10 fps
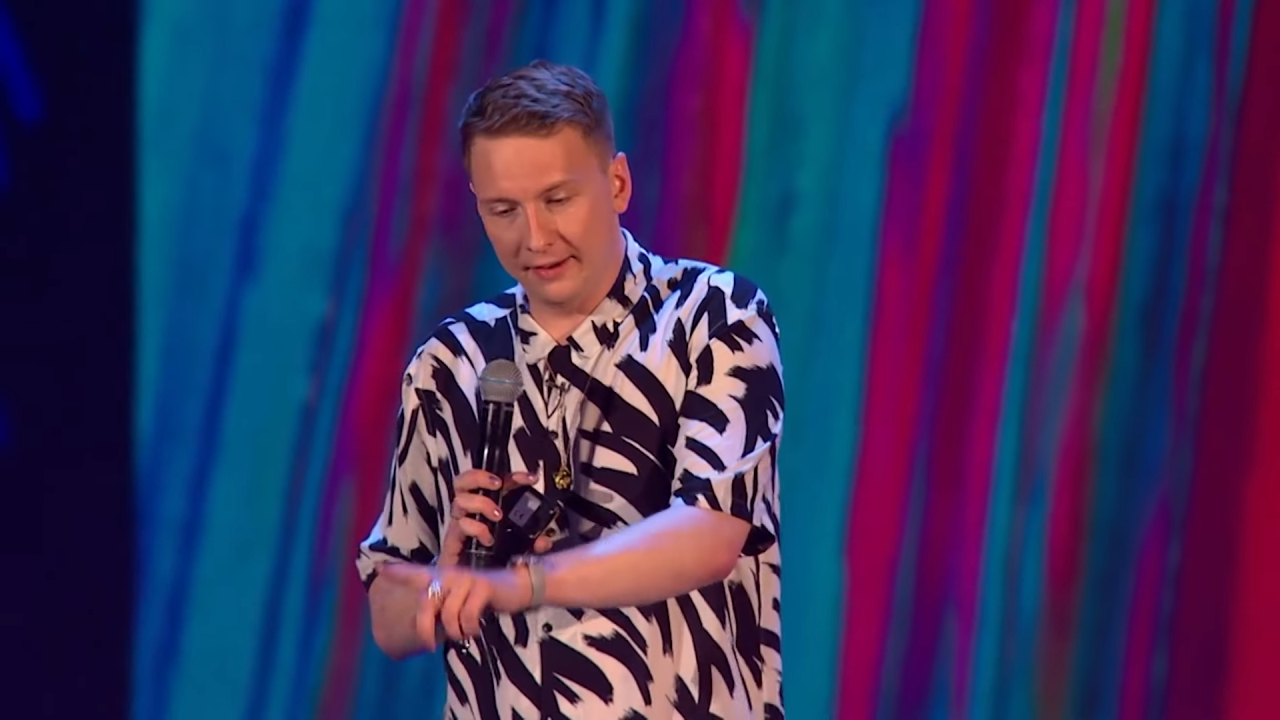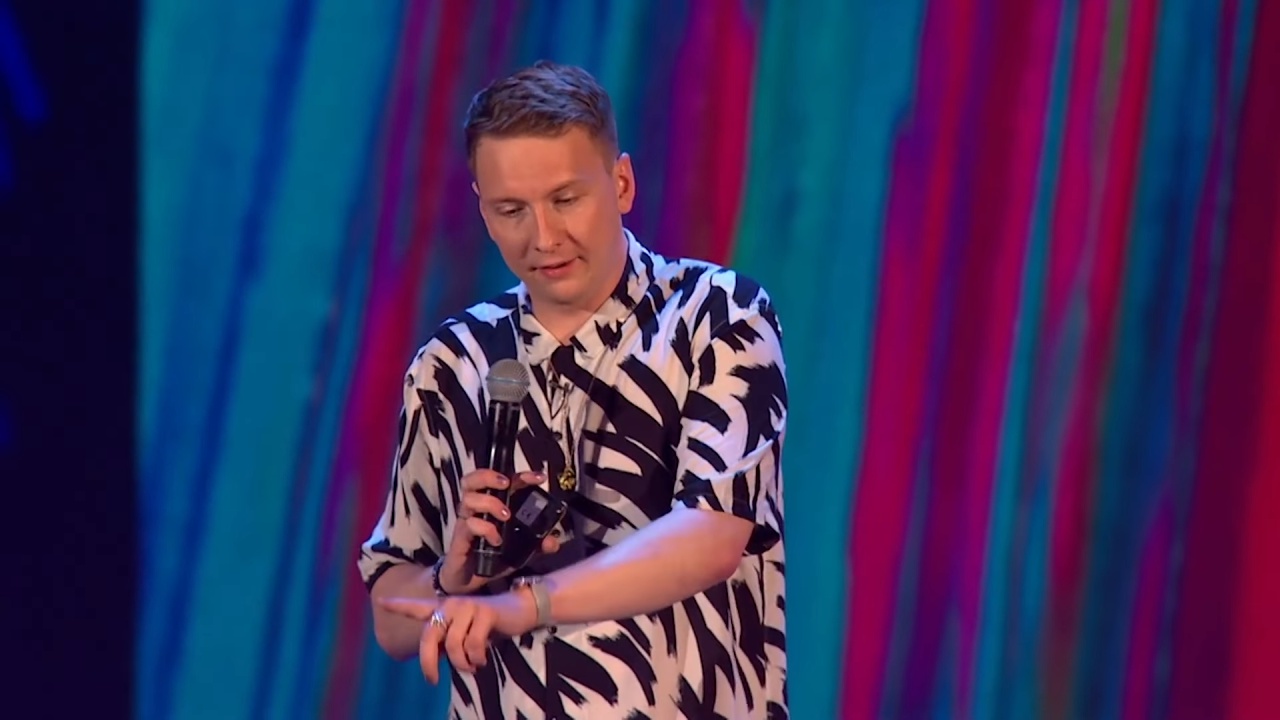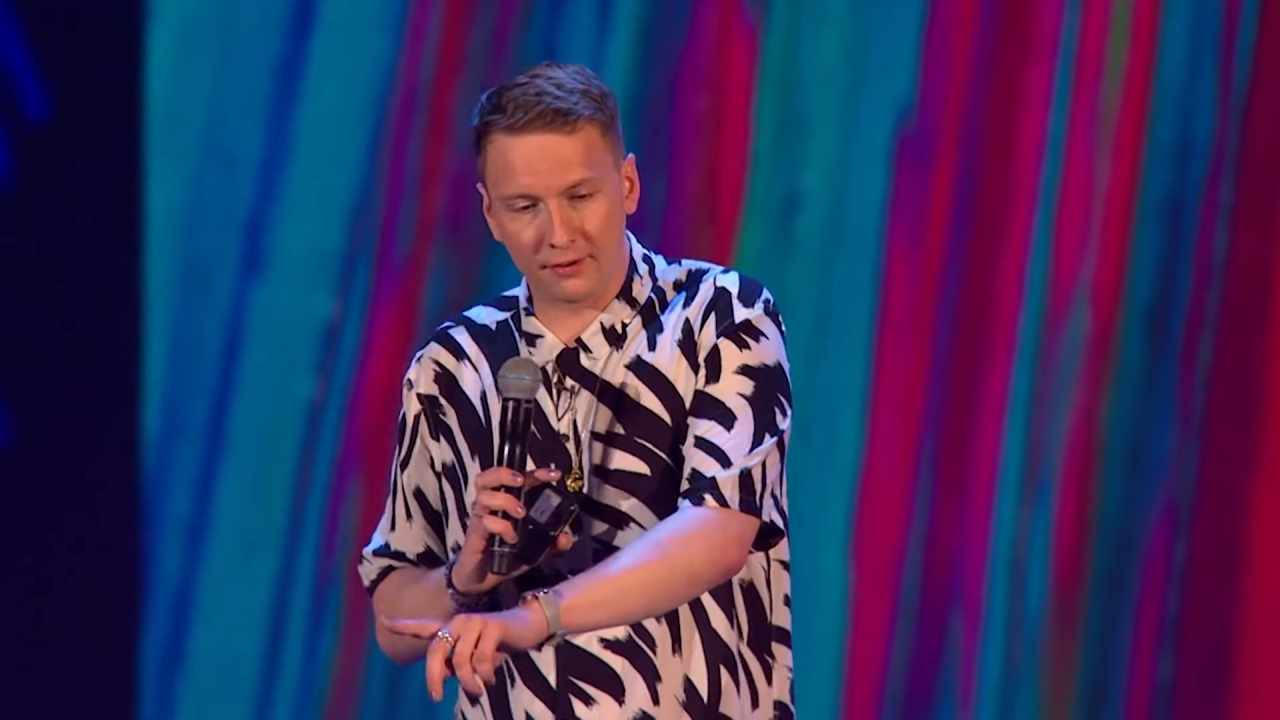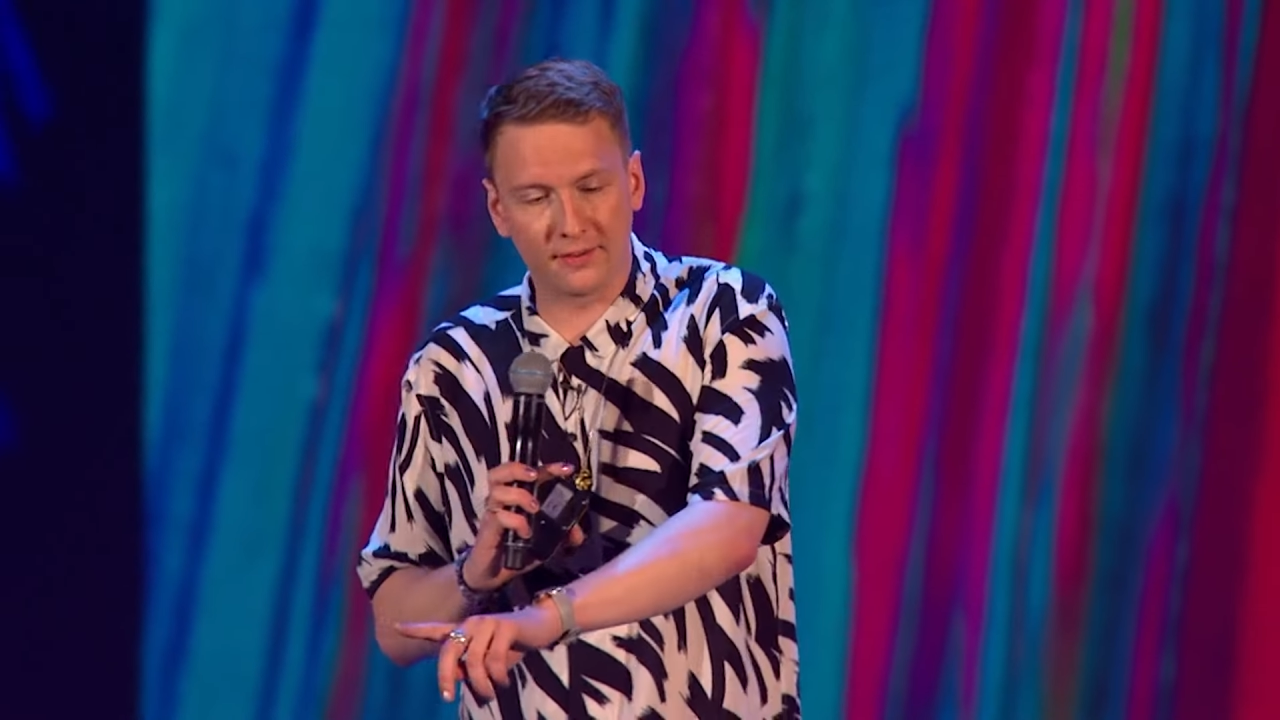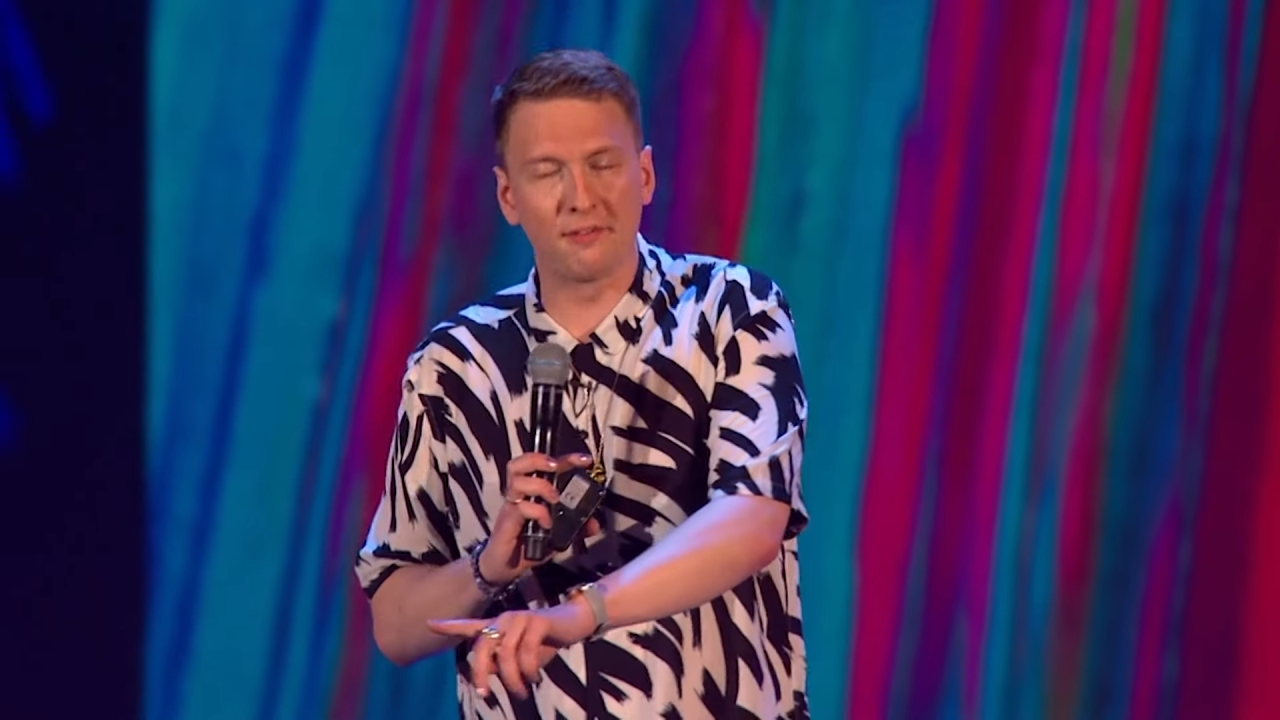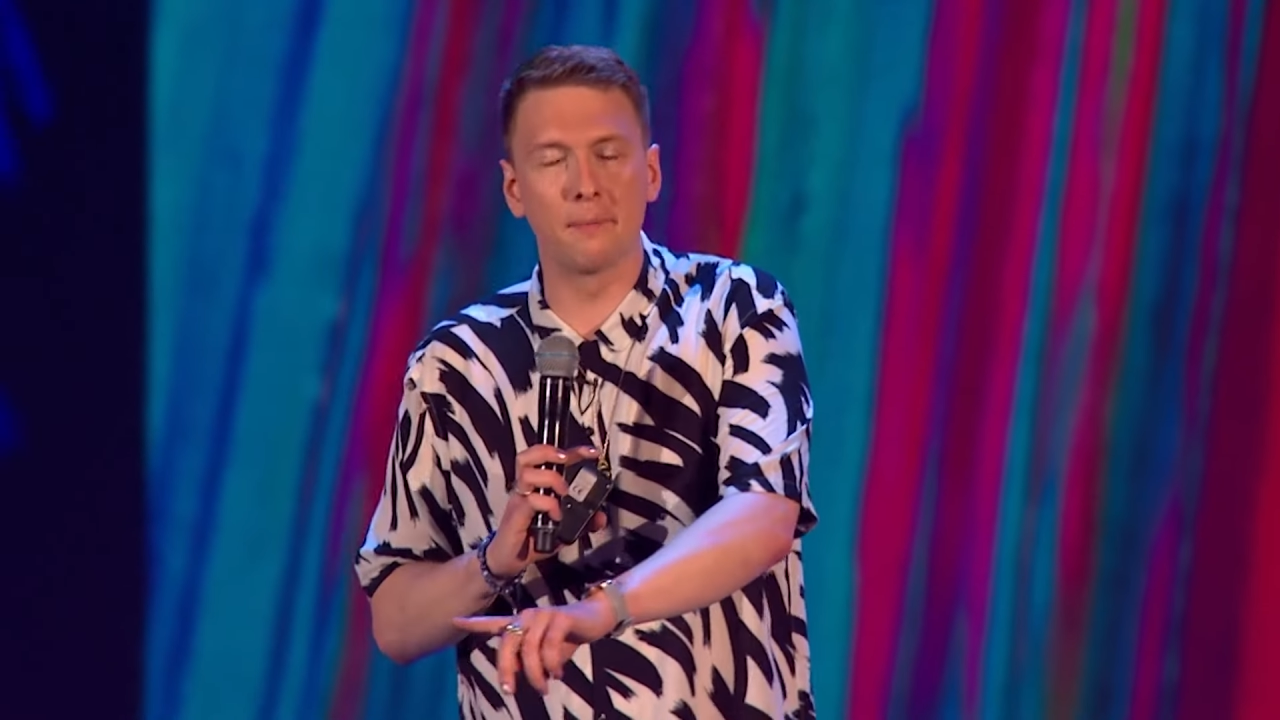in as Christopher